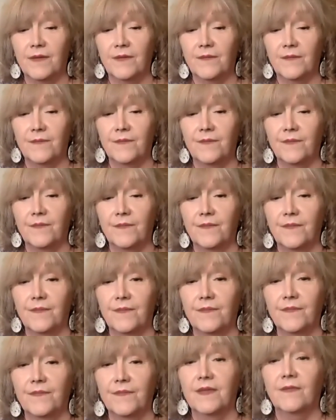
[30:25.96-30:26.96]
A minute.
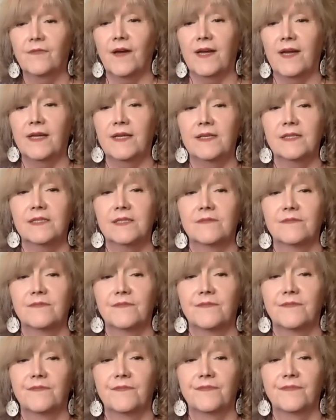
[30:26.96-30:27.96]
Great.
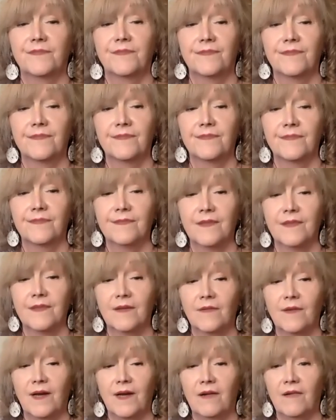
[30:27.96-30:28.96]

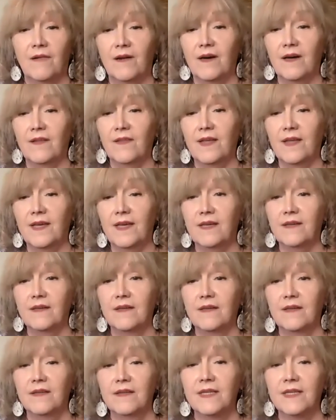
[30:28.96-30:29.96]
Where are
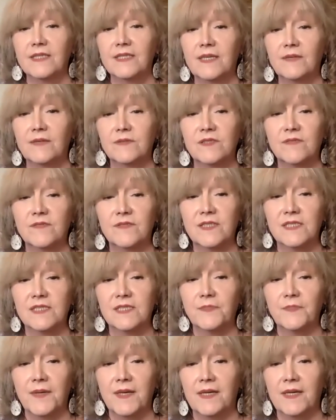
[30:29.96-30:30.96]
they? They seem to
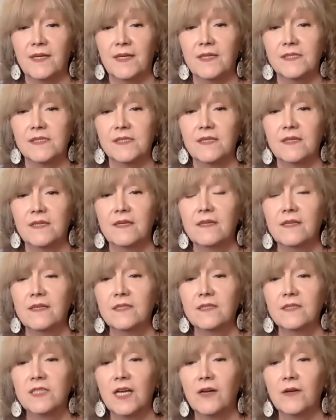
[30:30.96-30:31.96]
have disappeared.
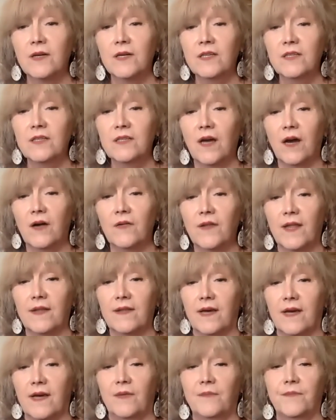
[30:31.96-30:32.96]
Joe, can you,
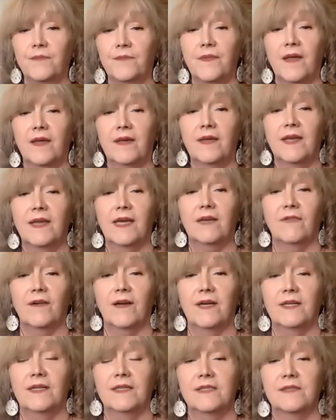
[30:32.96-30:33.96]
oh, there they are.
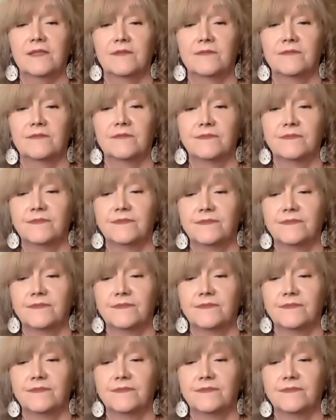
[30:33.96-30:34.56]
Okay, great.